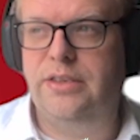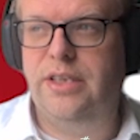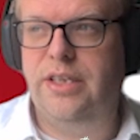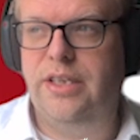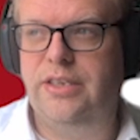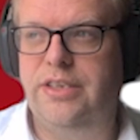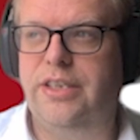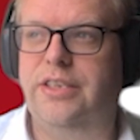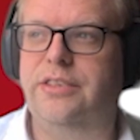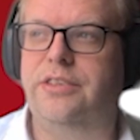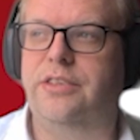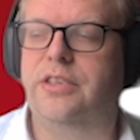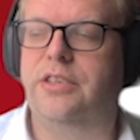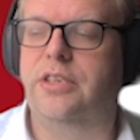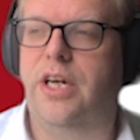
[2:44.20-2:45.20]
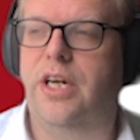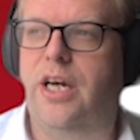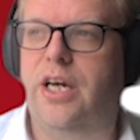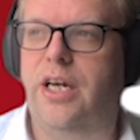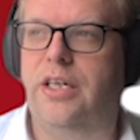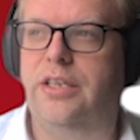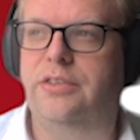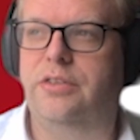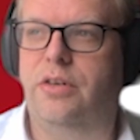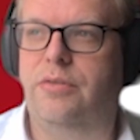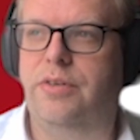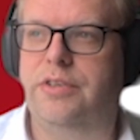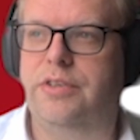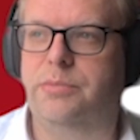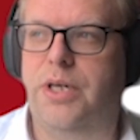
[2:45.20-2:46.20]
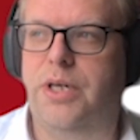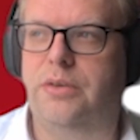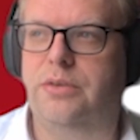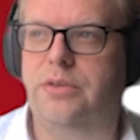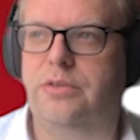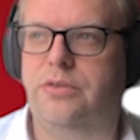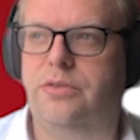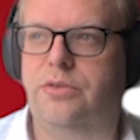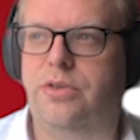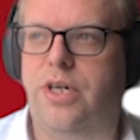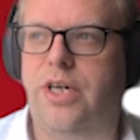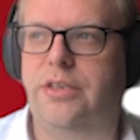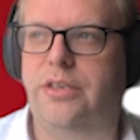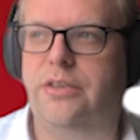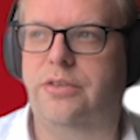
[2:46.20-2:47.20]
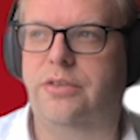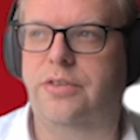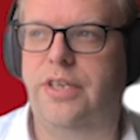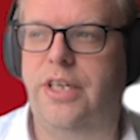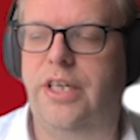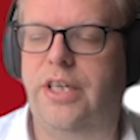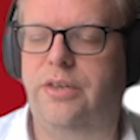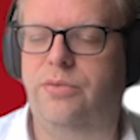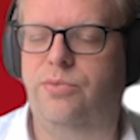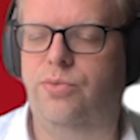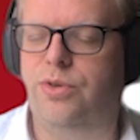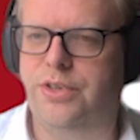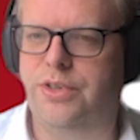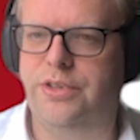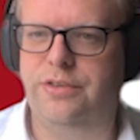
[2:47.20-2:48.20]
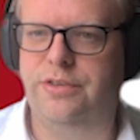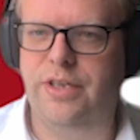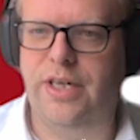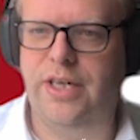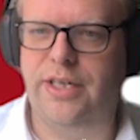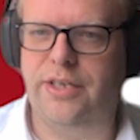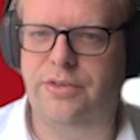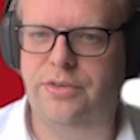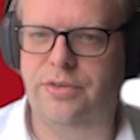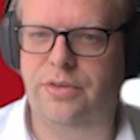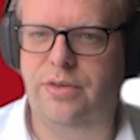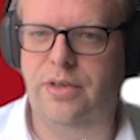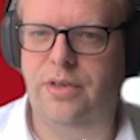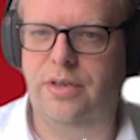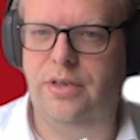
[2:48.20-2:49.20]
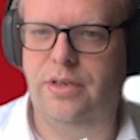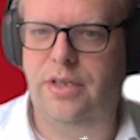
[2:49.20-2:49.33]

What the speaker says: It is. It's always about trying to see what is the actual